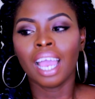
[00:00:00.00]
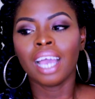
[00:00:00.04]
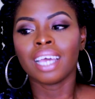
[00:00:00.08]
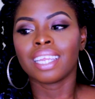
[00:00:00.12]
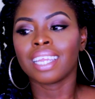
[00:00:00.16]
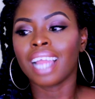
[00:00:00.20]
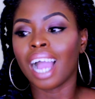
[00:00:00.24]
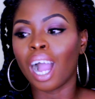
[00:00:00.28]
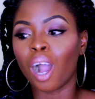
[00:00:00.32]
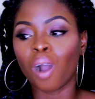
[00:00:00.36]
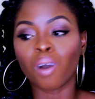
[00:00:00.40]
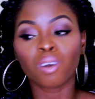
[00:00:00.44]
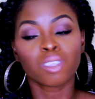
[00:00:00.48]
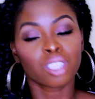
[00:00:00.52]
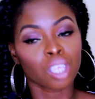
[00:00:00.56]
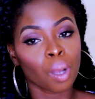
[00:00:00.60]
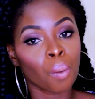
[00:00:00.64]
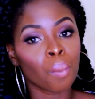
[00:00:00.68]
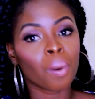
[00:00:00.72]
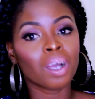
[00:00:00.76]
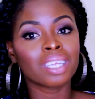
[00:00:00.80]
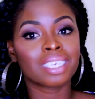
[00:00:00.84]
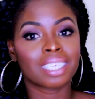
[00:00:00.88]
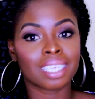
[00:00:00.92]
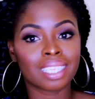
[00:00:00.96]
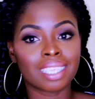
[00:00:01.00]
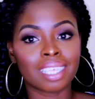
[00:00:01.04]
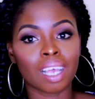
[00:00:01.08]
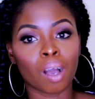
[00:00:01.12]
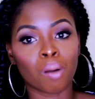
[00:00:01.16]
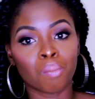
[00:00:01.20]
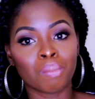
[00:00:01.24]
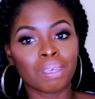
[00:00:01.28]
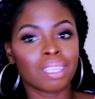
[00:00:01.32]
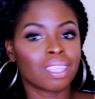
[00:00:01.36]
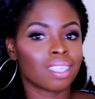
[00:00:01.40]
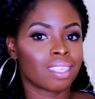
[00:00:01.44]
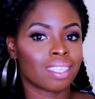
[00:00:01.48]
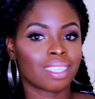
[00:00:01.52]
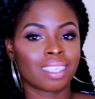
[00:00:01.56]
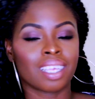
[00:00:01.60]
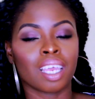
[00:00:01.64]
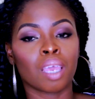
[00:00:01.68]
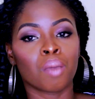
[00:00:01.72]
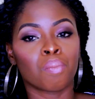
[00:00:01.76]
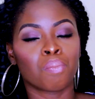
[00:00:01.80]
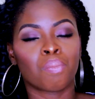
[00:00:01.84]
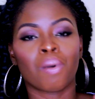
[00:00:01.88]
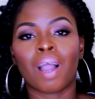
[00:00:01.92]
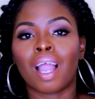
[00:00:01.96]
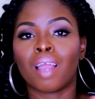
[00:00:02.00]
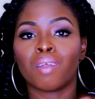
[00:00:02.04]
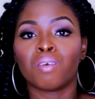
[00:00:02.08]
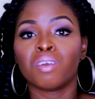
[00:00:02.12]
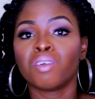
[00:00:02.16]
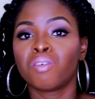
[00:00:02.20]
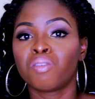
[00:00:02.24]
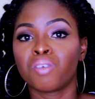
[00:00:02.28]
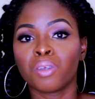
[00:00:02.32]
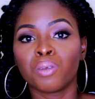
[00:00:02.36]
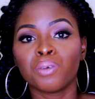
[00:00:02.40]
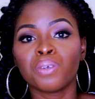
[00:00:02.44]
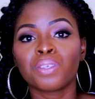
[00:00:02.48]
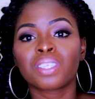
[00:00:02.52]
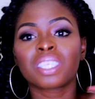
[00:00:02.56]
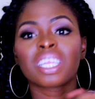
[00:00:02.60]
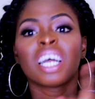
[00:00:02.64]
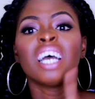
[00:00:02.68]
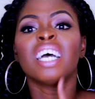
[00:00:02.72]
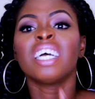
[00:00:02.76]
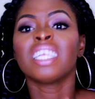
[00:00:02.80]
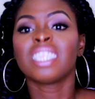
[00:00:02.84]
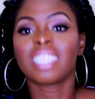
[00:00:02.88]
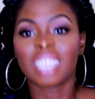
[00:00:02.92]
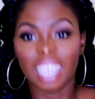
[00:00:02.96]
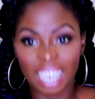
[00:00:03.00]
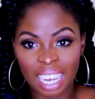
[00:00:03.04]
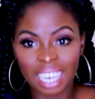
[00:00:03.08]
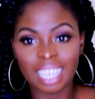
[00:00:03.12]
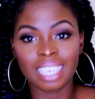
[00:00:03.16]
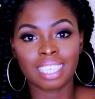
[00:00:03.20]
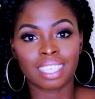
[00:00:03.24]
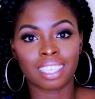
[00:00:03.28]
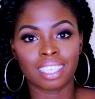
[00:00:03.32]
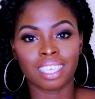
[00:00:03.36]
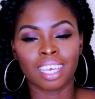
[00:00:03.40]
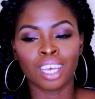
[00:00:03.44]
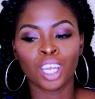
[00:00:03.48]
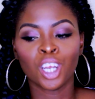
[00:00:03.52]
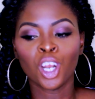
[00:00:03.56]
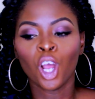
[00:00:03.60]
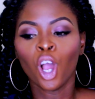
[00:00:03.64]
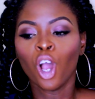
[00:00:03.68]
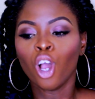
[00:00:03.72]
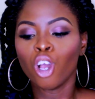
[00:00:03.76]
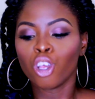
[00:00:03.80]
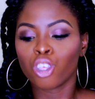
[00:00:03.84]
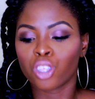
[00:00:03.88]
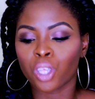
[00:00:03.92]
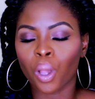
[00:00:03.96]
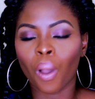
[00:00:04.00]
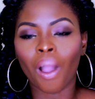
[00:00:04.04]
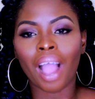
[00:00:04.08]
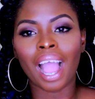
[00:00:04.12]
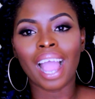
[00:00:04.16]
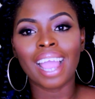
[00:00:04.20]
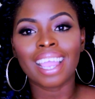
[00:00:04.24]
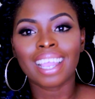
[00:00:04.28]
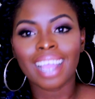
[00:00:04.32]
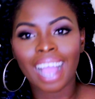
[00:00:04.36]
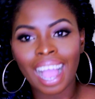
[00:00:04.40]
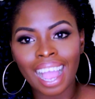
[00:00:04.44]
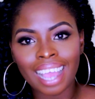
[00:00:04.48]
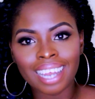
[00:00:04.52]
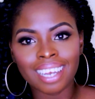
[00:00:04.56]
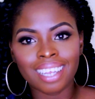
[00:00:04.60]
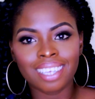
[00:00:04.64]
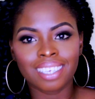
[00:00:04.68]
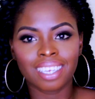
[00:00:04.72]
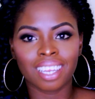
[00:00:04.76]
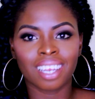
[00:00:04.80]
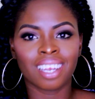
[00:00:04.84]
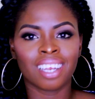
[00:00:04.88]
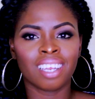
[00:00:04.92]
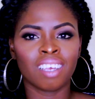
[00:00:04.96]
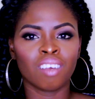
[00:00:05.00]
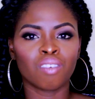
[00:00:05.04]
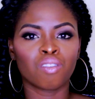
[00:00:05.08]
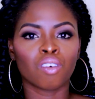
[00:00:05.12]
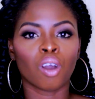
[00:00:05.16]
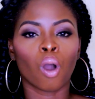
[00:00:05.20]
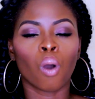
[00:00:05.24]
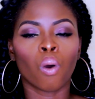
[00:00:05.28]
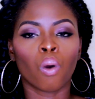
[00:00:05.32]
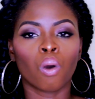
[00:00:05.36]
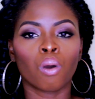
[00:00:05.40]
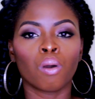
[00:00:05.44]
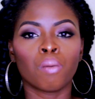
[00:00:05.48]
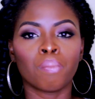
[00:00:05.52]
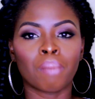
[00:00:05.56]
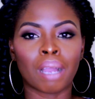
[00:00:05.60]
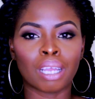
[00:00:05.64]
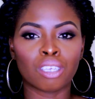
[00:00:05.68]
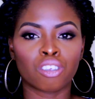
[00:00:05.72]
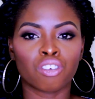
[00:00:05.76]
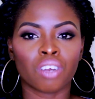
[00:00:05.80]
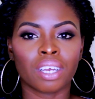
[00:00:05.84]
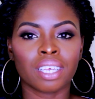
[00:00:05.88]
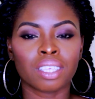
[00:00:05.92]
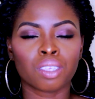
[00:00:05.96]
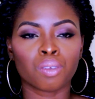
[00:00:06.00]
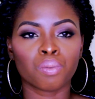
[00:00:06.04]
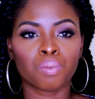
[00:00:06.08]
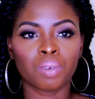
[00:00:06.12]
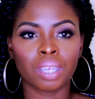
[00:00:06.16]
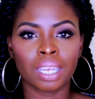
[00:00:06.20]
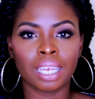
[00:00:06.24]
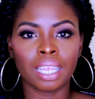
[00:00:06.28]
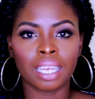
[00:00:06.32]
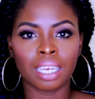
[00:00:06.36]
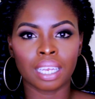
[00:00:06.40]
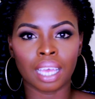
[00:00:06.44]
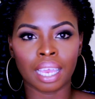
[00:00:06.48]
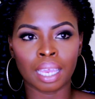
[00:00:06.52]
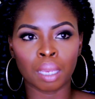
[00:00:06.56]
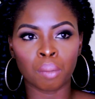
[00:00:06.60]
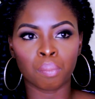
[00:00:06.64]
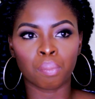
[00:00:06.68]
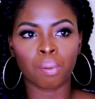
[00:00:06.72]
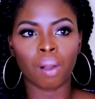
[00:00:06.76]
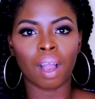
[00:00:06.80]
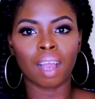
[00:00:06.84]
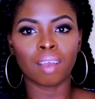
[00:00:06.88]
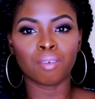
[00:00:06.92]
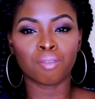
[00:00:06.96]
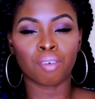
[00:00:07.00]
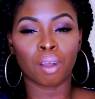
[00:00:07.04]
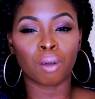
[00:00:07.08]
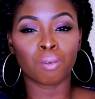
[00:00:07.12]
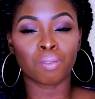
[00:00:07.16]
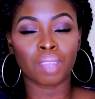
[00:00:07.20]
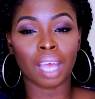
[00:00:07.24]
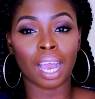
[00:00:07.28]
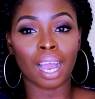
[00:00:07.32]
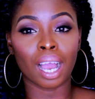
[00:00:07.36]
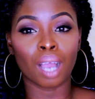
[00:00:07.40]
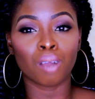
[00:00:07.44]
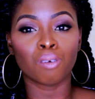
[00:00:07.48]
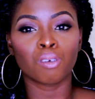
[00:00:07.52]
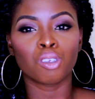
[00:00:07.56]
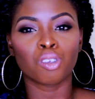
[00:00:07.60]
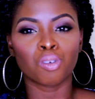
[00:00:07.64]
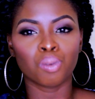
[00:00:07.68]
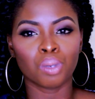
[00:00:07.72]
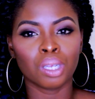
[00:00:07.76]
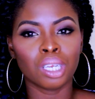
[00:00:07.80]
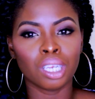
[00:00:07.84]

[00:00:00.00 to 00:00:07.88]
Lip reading: Now, someone did tell me this tip, but I refused to listen. So I kind of did leave my dress really late, but I found that I was